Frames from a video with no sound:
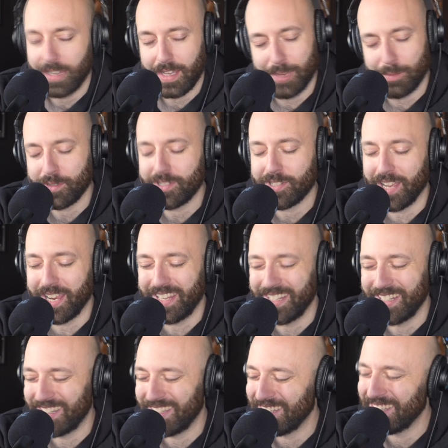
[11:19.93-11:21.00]
and Poseidon
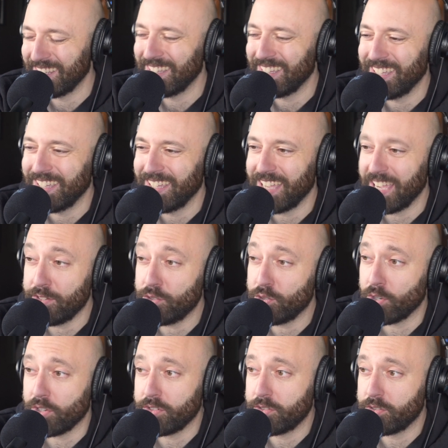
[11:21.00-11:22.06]
and
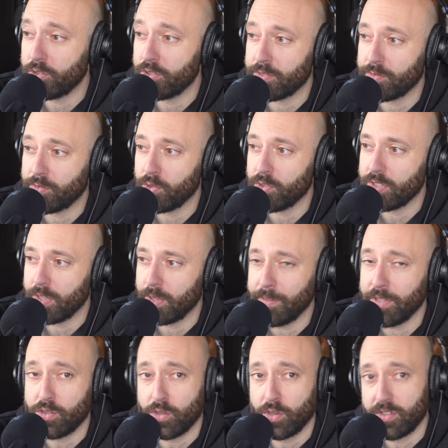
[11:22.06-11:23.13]
George. George, of course. I mean,
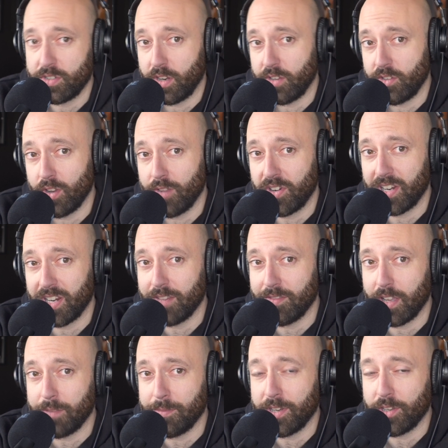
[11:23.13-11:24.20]
George, are you ever gonna
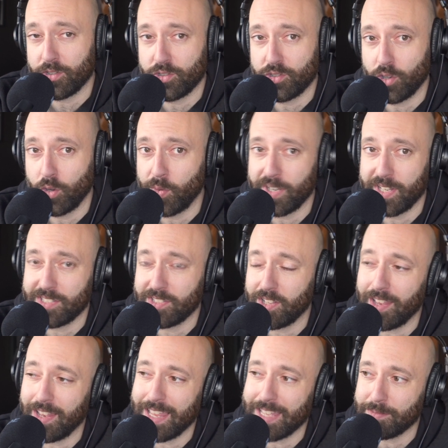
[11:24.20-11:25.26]
invite me to your show when it's
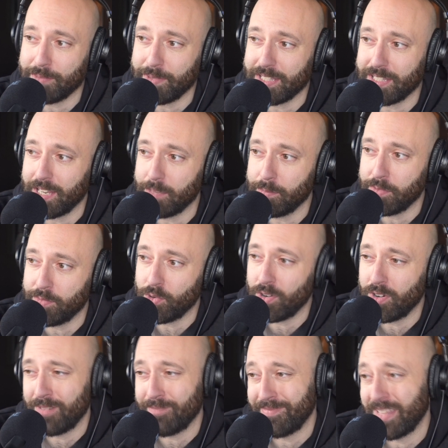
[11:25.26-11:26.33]
not last minute the night
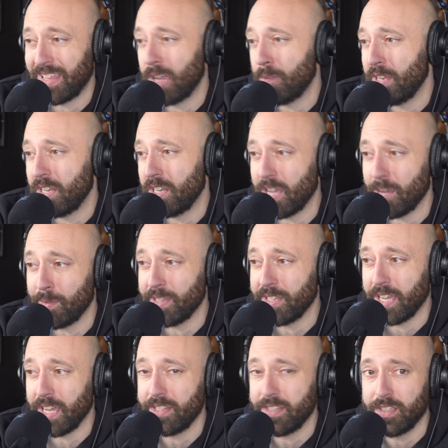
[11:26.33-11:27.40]
before? I mean, I'm a
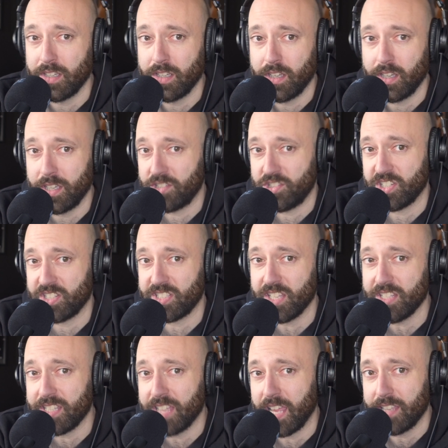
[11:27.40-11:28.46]
dad. It's just
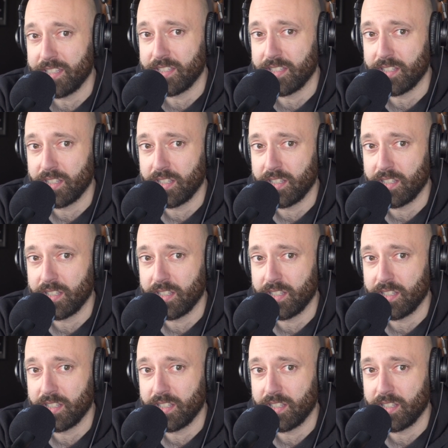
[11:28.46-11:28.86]
us dads.